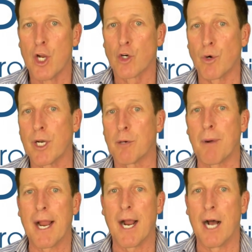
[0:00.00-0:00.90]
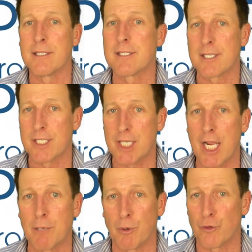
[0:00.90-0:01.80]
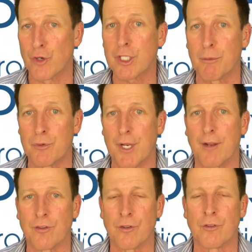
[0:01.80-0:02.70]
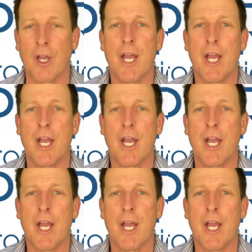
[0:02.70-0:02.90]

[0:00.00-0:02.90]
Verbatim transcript: created by unsustainable circumstances,